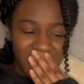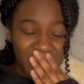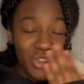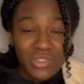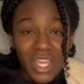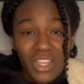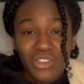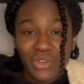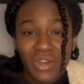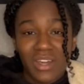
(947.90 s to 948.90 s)
So
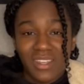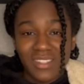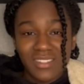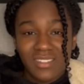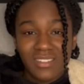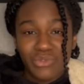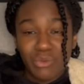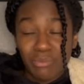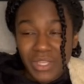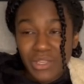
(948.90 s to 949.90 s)
thank you guys for
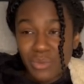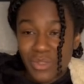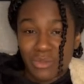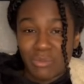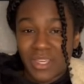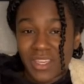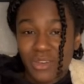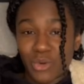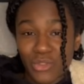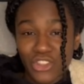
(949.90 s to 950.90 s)
being with me
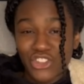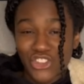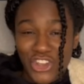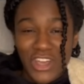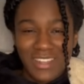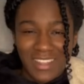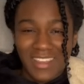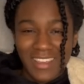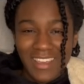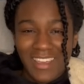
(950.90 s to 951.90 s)
on this
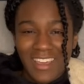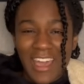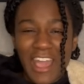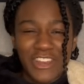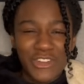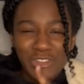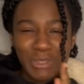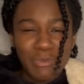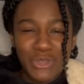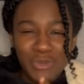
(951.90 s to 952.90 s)
journey. And I know
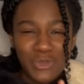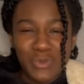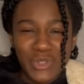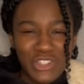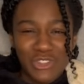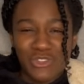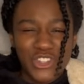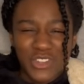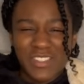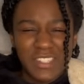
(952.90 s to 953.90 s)
some of you are just watching this
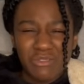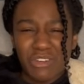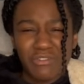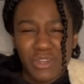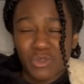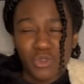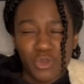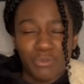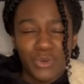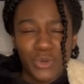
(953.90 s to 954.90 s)
video to see if I failed because
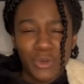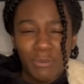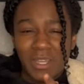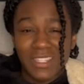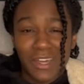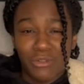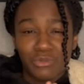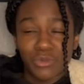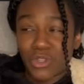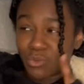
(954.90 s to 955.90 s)
you're plotting on my
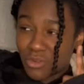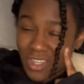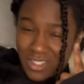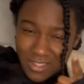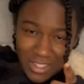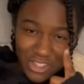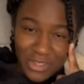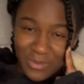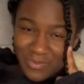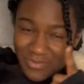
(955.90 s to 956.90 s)
downfall. Don't worry, I see
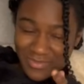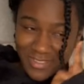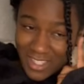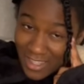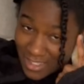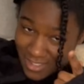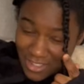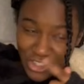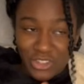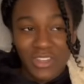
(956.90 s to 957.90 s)
you. I see
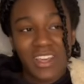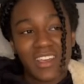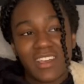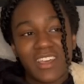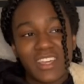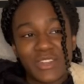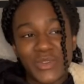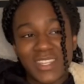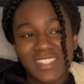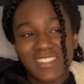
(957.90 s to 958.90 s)
you.
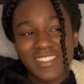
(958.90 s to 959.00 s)
Anyways.